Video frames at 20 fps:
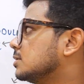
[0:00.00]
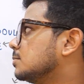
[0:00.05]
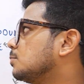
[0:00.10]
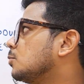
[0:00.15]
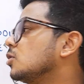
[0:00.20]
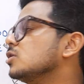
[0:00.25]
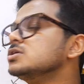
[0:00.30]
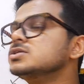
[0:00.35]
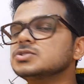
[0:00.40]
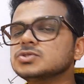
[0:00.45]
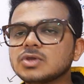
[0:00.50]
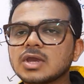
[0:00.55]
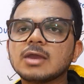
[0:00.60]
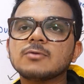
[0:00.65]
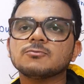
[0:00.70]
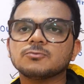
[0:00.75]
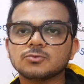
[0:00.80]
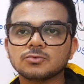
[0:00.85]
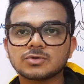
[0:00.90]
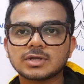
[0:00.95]
points you
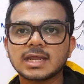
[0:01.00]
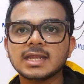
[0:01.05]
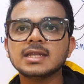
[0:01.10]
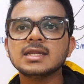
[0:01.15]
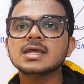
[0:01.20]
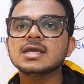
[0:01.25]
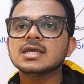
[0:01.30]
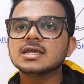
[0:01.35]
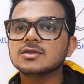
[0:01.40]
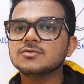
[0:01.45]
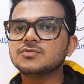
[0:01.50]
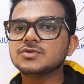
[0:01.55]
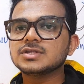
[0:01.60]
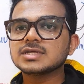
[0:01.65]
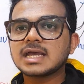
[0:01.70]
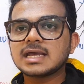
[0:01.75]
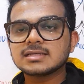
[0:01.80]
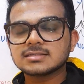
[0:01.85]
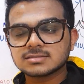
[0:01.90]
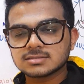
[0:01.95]
have to write if it
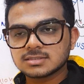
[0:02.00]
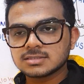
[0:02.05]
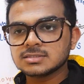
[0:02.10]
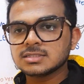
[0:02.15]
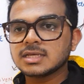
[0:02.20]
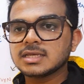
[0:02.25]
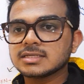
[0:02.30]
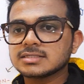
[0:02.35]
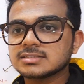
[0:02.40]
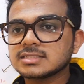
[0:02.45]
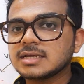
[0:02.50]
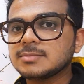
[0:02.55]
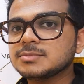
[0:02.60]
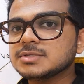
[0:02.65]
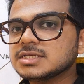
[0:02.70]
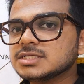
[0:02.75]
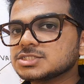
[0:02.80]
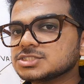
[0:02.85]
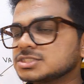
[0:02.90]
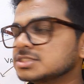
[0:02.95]
asks in the
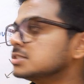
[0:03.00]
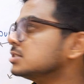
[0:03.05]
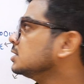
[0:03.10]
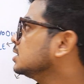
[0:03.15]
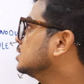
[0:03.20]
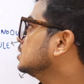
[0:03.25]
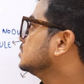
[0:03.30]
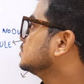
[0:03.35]
examination.